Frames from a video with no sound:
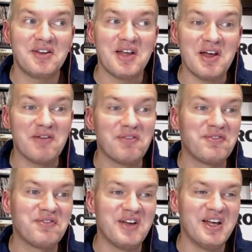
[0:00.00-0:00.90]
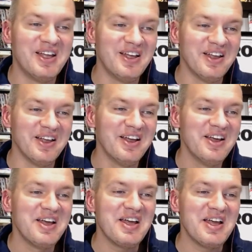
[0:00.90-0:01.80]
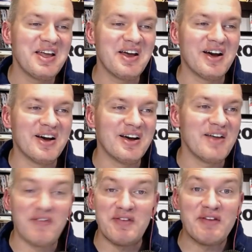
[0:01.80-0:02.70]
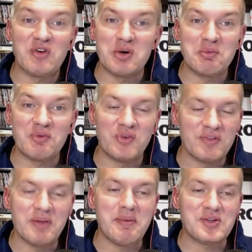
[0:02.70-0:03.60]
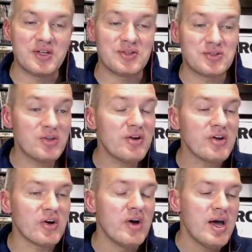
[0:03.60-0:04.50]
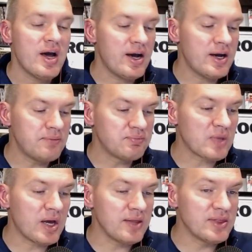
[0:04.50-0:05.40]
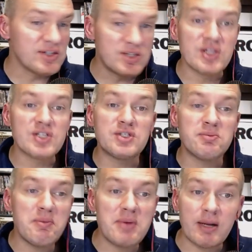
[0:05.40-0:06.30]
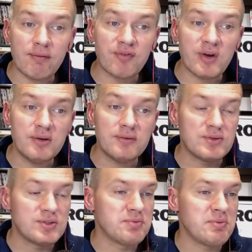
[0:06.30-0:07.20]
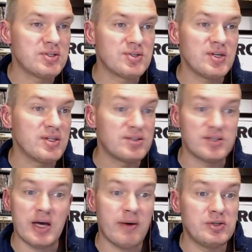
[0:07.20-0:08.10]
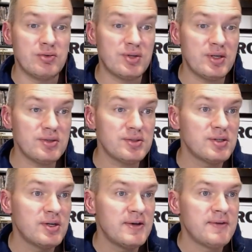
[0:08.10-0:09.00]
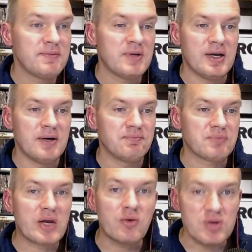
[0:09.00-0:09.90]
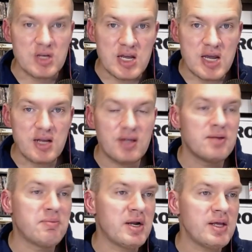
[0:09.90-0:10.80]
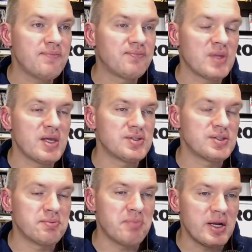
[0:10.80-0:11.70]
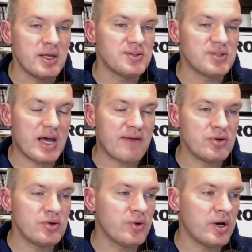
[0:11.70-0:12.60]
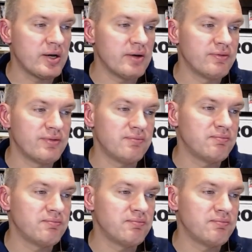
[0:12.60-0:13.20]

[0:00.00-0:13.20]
if if I've never heard it before, if that makes sense. So there you go. This is me being upfront. This is me just saying this is how I do things. I don't need the money. It's just money is an avenue of